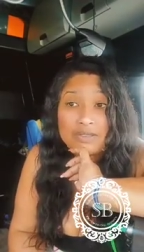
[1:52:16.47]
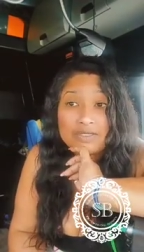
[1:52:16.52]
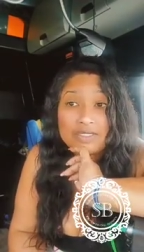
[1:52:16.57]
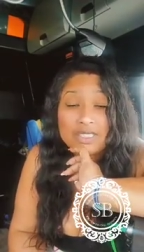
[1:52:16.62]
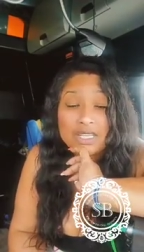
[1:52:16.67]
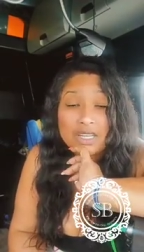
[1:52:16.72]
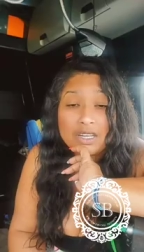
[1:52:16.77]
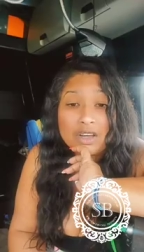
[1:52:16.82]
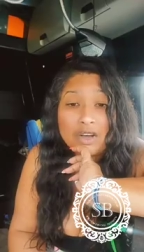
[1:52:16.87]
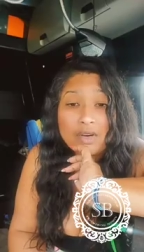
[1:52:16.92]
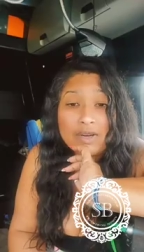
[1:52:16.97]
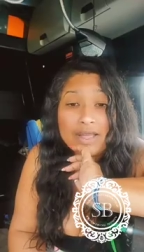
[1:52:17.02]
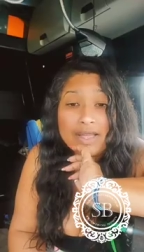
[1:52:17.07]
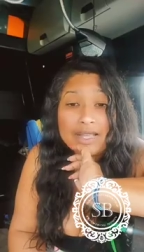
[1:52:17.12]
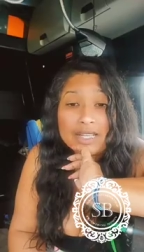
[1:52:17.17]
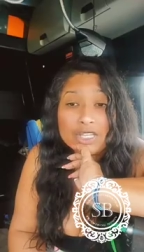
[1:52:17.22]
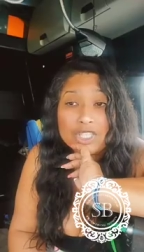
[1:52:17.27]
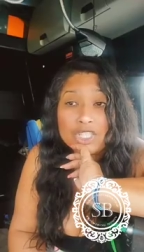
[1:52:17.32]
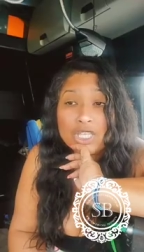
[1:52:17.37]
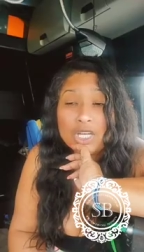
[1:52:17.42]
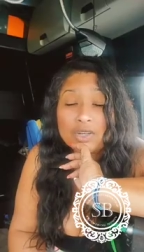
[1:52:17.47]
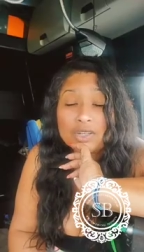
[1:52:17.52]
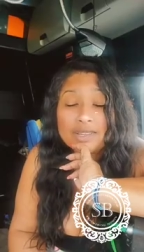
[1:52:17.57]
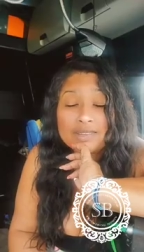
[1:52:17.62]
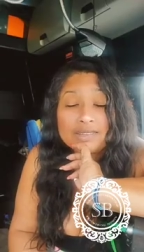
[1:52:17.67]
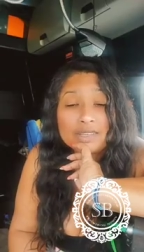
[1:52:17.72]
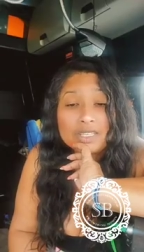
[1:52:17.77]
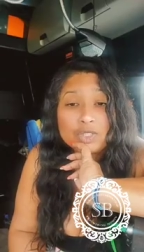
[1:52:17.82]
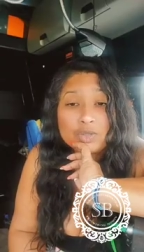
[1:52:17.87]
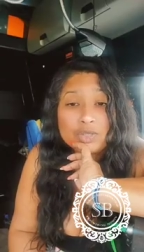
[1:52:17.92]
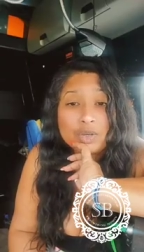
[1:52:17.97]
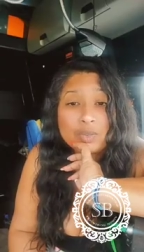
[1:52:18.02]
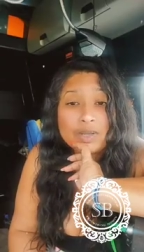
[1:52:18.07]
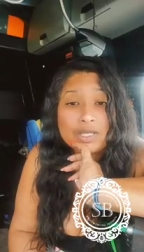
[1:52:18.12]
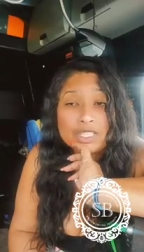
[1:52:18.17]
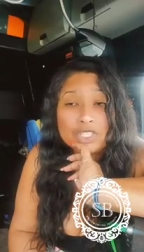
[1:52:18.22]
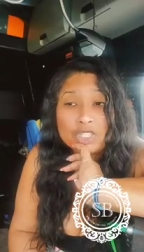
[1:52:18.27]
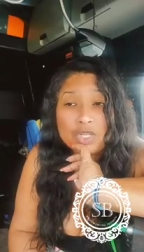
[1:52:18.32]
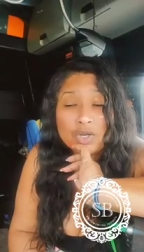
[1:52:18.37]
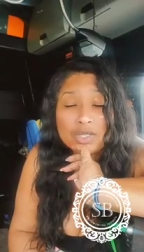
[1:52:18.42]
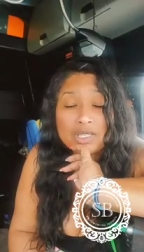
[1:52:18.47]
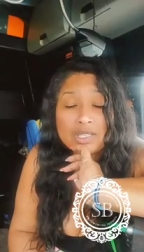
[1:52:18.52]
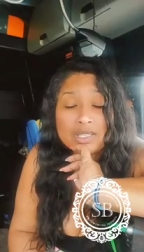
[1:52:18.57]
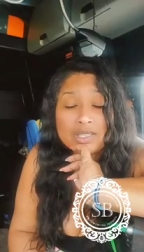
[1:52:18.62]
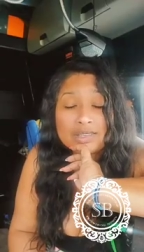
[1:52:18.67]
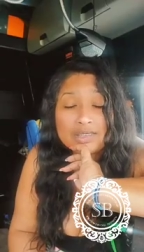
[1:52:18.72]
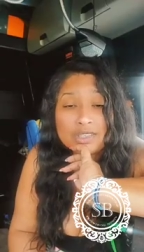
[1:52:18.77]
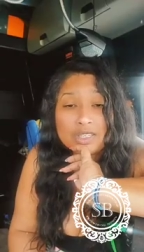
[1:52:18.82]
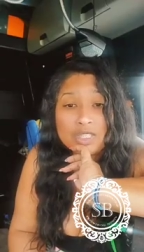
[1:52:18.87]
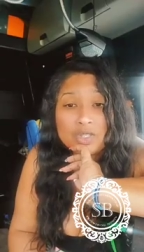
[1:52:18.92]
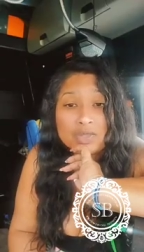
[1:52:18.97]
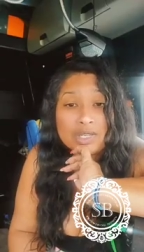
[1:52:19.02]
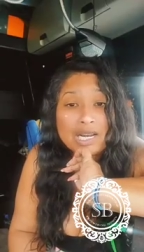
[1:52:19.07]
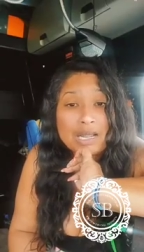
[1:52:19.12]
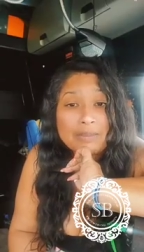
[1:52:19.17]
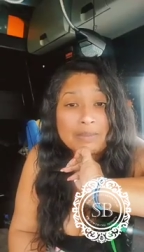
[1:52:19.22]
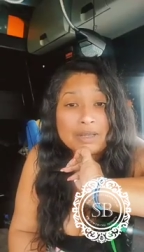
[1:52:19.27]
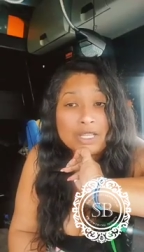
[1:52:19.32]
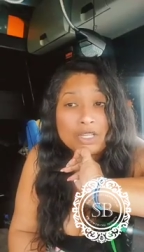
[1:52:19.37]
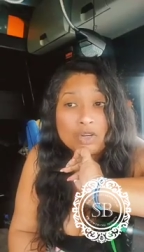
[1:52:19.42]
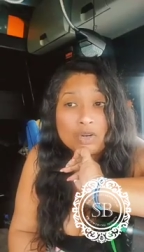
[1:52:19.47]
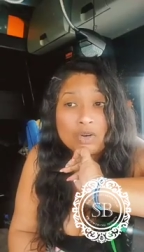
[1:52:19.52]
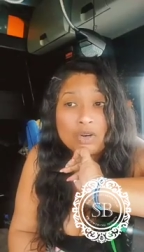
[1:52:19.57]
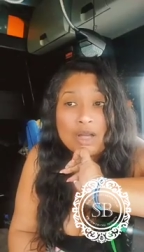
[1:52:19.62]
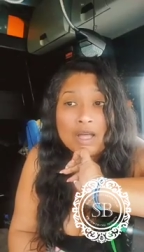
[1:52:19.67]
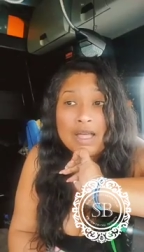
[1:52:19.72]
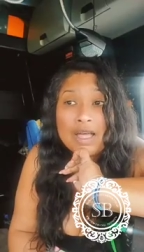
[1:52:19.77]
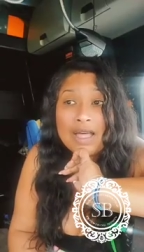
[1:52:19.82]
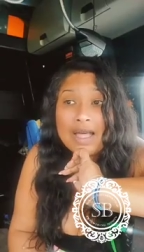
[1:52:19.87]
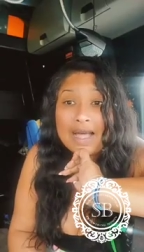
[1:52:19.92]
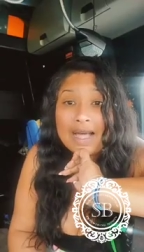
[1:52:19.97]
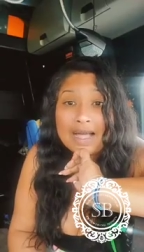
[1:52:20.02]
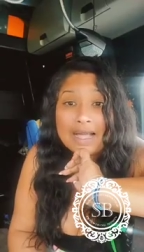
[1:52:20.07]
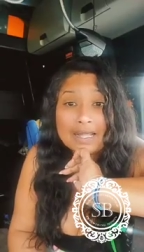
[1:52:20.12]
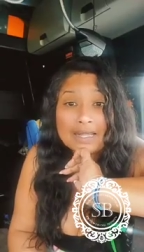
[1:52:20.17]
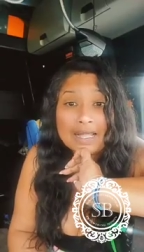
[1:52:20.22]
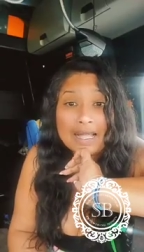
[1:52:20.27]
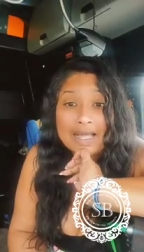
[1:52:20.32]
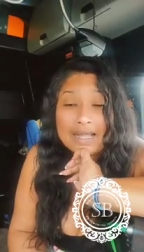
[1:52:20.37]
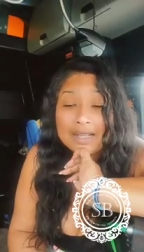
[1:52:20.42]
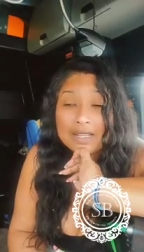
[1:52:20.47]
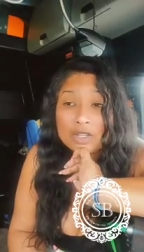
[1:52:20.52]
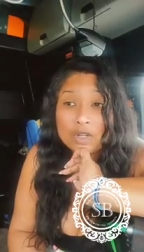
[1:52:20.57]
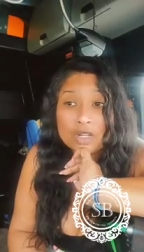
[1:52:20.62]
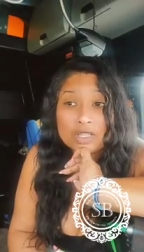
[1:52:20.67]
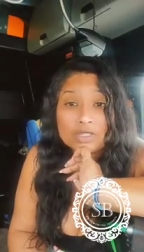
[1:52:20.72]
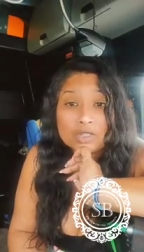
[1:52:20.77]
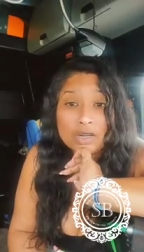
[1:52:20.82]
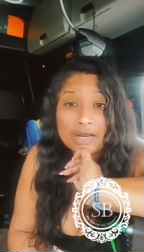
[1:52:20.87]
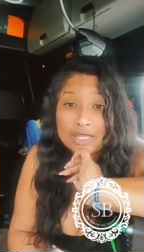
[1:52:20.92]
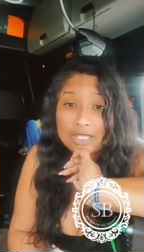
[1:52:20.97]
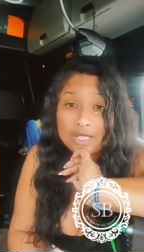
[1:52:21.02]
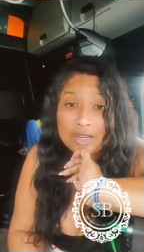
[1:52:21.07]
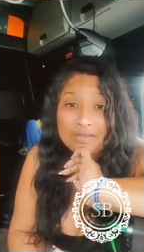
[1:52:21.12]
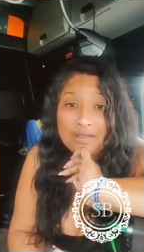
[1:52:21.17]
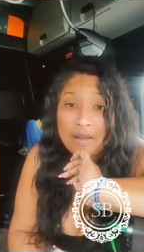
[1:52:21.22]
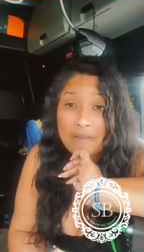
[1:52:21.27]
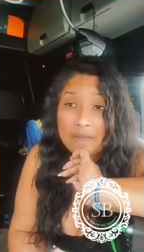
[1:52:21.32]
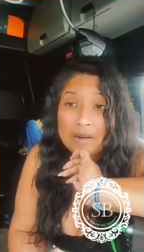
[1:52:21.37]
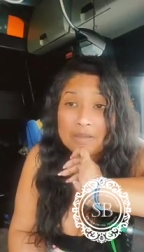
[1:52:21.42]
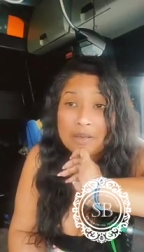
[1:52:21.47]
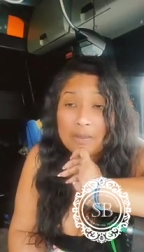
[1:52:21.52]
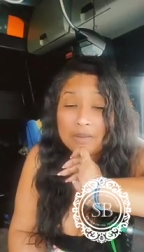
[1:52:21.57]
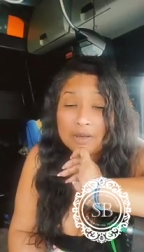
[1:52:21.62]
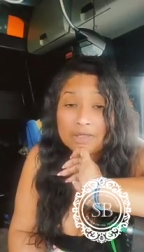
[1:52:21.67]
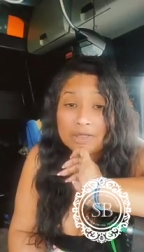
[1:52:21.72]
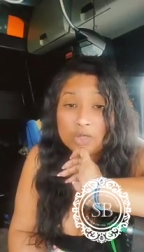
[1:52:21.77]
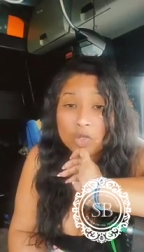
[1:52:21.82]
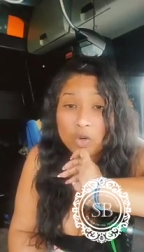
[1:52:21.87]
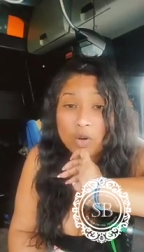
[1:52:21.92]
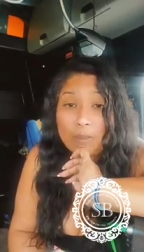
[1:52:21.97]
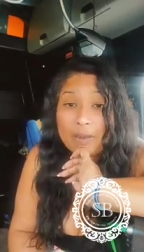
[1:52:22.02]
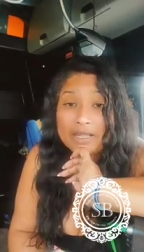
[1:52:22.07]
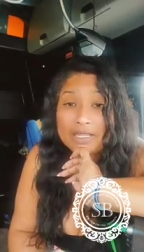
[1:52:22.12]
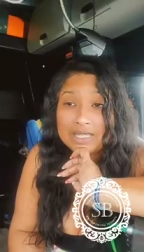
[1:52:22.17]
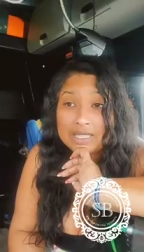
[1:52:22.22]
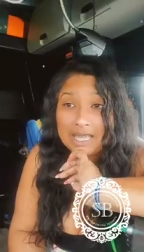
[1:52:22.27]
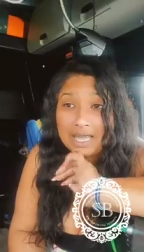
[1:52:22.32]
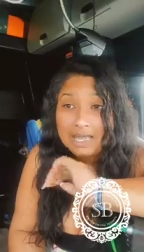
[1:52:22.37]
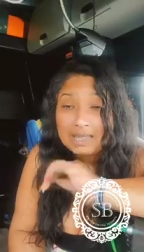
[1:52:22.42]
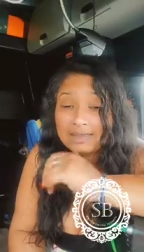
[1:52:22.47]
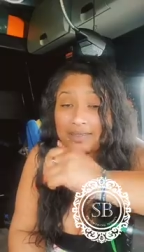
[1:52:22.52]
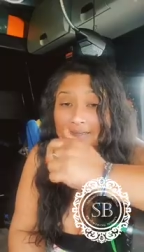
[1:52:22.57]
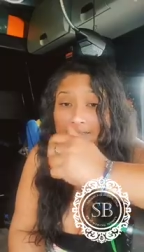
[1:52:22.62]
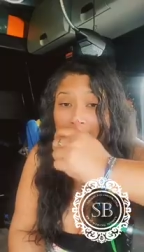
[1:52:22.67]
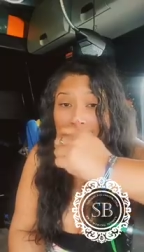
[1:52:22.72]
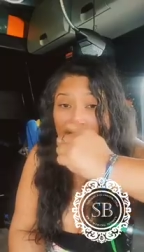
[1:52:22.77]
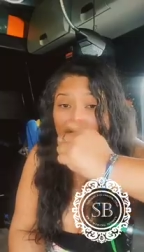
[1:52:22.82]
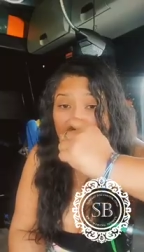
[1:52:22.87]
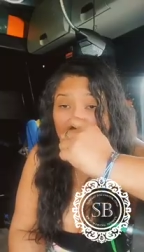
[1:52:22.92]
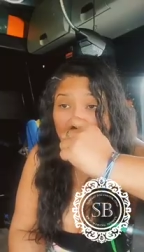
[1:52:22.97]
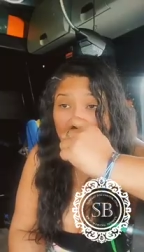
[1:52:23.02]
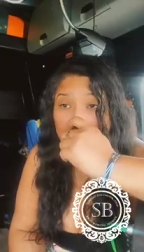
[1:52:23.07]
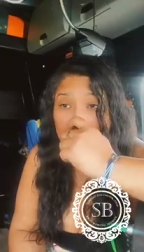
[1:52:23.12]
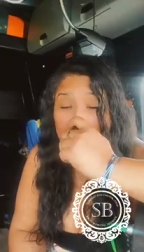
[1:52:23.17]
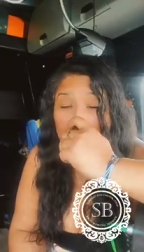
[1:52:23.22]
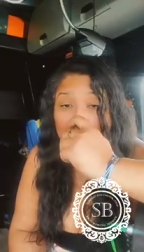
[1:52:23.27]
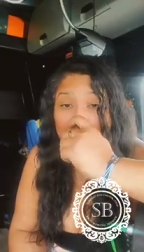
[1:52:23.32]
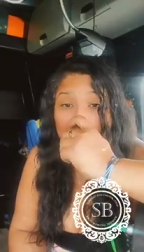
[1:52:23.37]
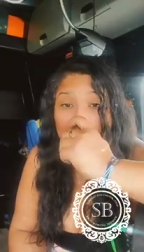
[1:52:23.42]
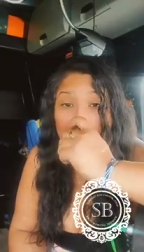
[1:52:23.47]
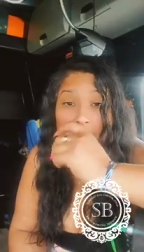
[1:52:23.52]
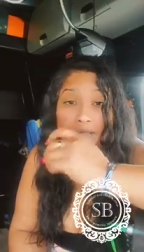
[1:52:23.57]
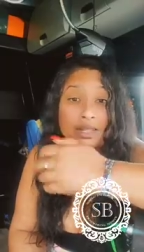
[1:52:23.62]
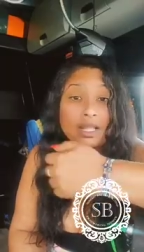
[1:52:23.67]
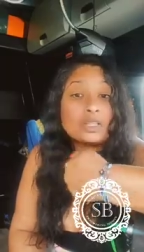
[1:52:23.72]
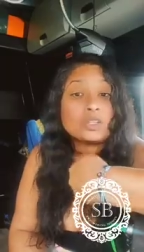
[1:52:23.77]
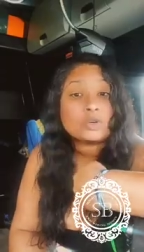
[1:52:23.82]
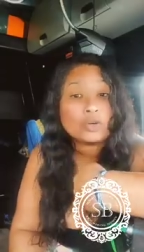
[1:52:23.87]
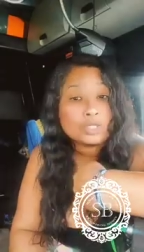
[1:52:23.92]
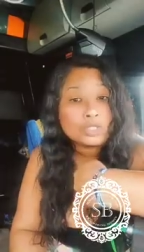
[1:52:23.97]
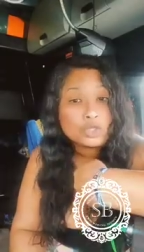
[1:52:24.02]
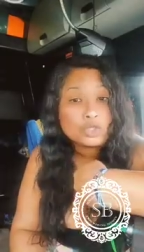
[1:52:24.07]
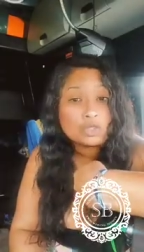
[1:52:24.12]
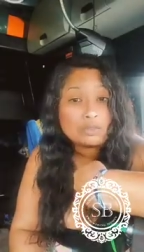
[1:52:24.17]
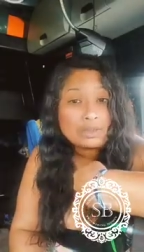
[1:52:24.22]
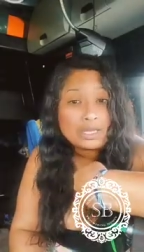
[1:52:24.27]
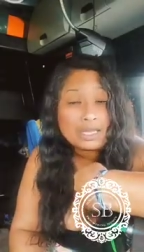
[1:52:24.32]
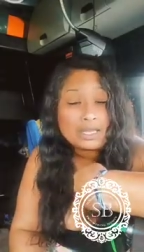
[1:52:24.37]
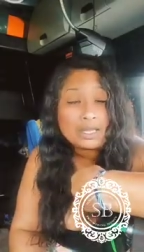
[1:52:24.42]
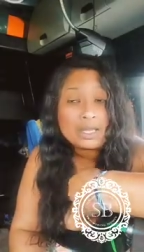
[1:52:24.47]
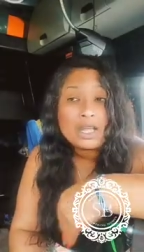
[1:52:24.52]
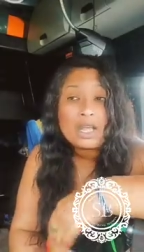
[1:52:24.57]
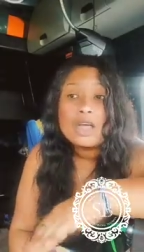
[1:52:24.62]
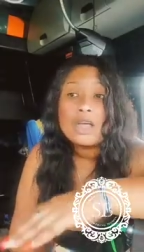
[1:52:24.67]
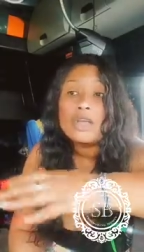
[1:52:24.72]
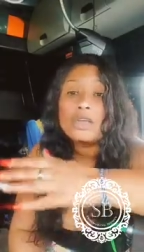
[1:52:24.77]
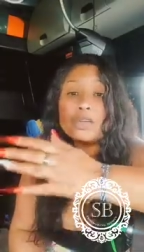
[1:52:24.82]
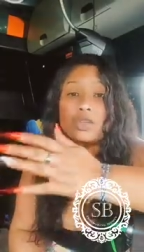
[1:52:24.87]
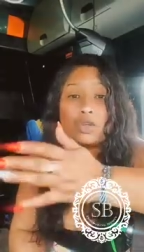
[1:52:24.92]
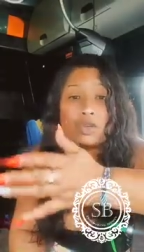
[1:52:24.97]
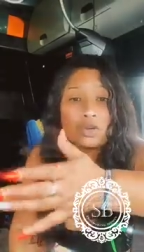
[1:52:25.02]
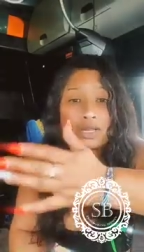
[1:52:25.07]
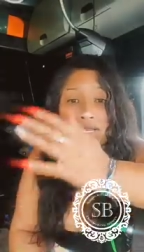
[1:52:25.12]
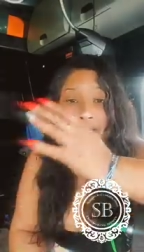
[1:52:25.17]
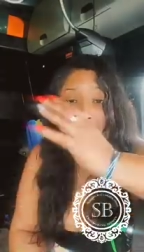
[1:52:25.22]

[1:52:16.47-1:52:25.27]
And I could also let your family members know. But yes, for people who are not going through me, you can ask your overnight nurse, you know, here is my husband's or whoever